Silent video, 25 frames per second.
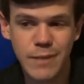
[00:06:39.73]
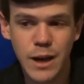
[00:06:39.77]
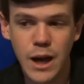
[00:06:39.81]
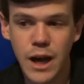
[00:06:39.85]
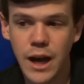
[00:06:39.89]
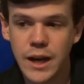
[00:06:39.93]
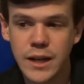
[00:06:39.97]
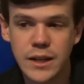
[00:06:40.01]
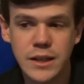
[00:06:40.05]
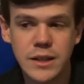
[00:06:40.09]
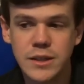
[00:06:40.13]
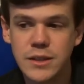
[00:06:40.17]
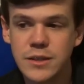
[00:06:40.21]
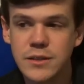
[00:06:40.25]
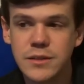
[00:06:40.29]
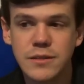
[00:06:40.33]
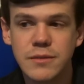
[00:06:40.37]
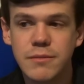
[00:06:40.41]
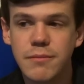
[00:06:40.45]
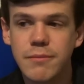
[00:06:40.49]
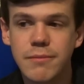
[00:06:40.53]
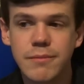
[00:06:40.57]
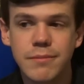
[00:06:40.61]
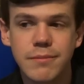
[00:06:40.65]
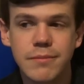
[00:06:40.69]
I
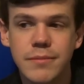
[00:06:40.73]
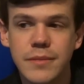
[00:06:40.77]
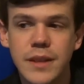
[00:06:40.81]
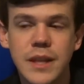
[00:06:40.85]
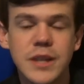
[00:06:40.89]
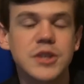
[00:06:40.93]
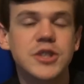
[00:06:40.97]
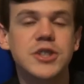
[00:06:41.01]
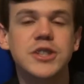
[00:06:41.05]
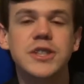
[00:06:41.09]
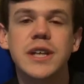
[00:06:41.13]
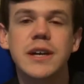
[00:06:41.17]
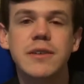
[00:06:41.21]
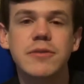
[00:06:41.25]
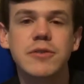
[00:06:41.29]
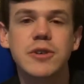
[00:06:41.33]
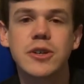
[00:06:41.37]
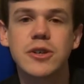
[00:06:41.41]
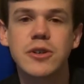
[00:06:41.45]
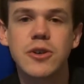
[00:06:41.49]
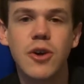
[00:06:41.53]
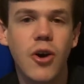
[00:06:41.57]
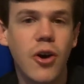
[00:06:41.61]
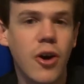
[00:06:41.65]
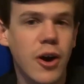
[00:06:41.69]
they just never
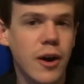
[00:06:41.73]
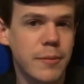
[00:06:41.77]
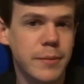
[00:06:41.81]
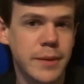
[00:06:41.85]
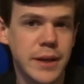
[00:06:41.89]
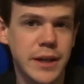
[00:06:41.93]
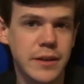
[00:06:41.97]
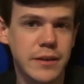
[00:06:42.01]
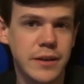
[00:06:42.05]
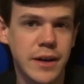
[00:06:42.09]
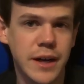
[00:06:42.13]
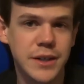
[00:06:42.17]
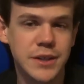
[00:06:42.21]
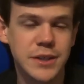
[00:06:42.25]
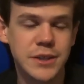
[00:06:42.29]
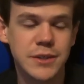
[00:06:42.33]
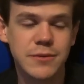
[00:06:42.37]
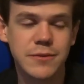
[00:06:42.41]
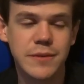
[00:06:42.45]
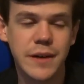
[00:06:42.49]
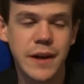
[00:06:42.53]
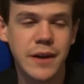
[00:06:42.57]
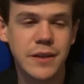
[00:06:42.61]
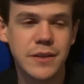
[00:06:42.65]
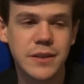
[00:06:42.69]
caught me. I just
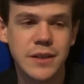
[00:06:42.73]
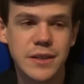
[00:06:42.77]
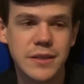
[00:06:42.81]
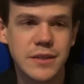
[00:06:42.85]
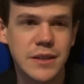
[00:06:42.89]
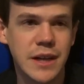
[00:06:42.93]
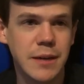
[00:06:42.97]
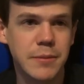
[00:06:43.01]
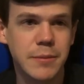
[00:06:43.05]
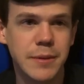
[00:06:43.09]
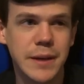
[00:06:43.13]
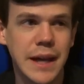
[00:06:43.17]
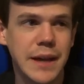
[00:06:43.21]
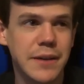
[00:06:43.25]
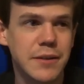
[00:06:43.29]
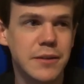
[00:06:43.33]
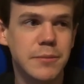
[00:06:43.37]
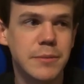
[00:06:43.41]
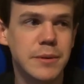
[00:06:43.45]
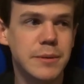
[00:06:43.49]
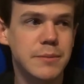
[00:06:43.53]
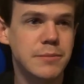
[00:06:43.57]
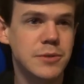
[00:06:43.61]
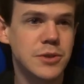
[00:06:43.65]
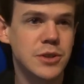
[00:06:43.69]
found that type of game to
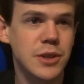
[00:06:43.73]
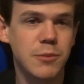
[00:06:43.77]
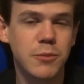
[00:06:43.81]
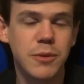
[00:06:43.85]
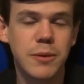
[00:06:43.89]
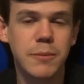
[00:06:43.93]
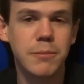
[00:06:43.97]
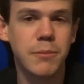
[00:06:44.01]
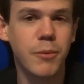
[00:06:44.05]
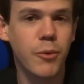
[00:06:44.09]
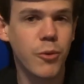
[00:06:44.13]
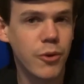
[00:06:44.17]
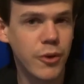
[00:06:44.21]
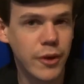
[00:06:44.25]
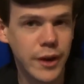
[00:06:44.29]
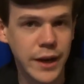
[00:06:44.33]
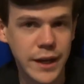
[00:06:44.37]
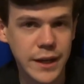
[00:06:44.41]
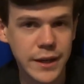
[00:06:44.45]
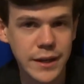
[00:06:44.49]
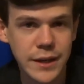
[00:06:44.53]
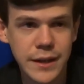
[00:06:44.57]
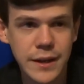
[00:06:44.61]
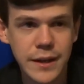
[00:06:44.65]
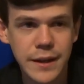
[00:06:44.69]
be somewhat boring.
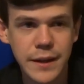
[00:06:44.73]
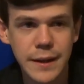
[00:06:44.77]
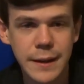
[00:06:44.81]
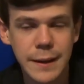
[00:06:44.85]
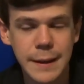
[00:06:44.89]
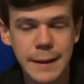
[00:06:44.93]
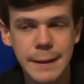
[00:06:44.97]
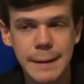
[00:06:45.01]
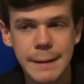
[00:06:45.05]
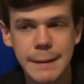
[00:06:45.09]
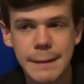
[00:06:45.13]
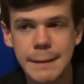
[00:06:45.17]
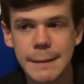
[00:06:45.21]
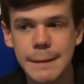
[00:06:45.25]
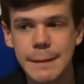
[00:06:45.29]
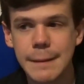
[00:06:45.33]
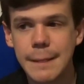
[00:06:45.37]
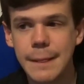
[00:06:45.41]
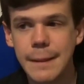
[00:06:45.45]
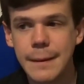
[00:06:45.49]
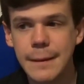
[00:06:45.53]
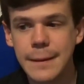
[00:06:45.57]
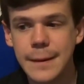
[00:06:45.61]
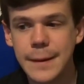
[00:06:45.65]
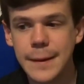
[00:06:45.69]

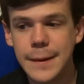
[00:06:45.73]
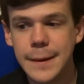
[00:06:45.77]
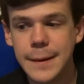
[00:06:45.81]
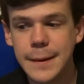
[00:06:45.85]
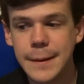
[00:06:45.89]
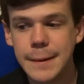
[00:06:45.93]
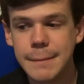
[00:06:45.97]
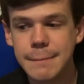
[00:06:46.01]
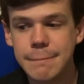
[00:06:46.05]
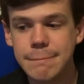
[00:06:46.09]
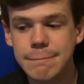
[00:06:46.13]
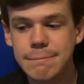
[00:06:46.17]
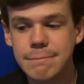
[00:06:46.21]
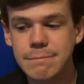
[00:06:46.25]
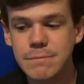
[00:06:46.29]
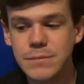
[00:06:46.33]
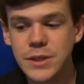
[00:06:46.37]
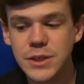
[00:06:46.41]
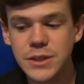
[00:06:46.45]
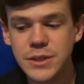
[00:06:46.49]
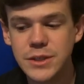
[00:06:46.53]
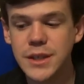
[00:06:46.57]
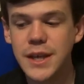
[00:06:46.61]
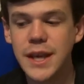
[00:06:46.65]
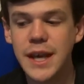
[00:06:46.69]
Um,
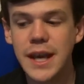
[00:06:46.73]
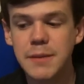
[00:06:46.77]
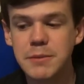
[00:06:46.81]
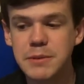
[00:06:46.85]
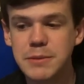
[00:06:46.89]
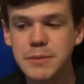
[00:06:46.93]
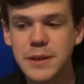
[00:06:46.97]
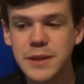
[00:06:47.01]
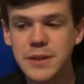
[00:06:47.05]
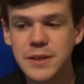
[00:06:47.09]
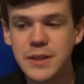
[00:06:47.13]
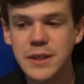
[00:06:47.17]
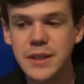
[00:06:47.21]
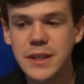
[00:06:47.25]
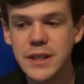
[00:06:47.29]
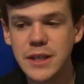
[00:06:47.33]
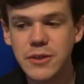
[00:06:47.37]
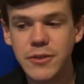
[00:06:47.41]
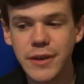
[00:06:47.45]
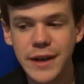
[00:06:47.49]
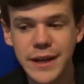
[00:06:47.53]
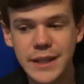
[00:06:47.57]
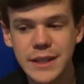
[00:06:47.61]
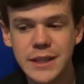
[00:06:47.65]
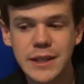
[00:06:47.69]
this game is basically
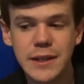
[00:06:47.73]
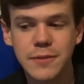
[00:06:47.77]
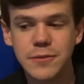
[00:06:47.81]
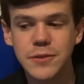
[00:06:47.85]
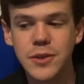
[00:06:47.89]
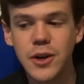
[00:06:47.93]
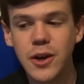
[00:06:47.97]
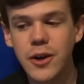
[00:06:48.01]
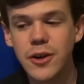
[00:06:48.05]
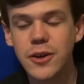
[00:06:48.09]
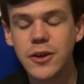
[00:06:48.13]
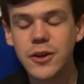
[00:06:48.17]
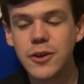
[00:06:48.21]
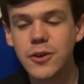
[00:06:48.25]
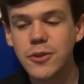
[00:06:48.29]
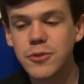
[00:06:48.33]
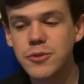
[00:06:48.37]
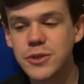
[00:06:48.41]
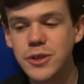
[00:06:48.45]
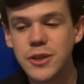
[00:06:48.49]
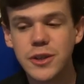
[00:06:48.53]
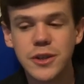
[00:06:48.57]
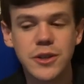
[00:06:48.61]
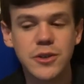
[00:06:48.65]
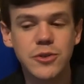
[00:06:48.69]
Grand Theft Auto
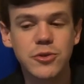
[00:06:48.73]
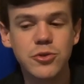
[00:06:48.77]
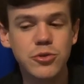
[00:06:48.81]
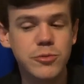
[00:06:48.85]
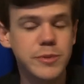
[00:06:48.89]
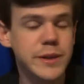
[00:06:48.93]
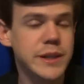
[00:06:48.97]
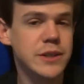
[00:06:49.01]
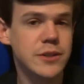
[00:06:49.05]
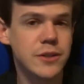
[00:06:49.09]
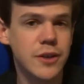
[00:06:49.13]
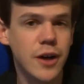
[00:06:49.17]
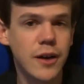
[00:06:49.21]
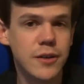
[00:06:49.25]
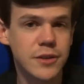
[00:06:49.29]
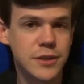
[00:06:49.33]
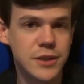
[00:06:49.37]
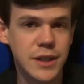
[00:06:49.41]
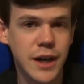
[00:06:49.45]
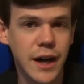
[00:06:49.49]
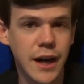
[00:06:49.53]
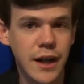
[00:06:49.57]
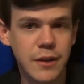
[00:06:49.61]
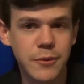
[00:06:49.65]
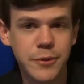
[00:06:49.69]
done Ubisoft
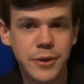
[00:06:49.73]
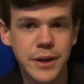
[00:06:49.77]
style.